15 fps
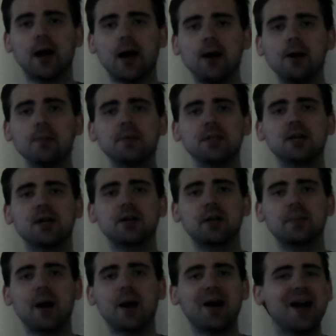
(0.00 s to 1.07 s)
I'll be talking
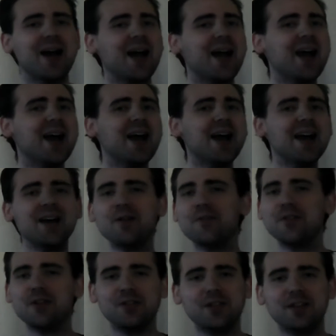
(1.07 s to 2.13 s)
about
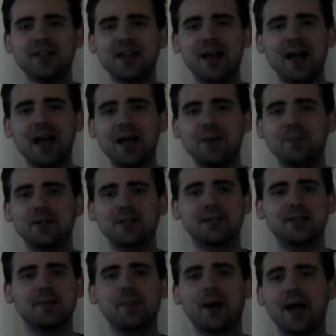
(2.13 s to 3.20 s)
everything that happened
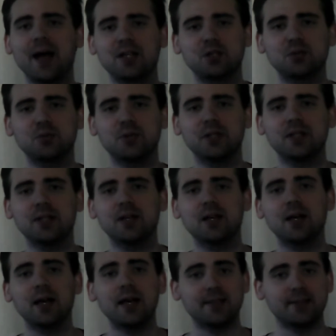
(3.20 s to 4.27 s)
in the past week
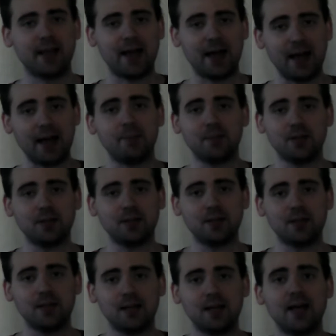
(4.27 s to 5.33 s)
that happened
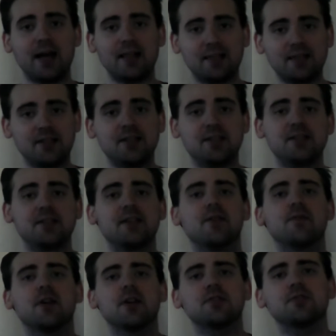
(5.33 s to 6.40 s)
at the Disney
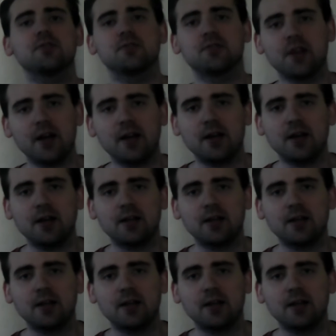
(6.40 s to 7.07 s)
Investors Day.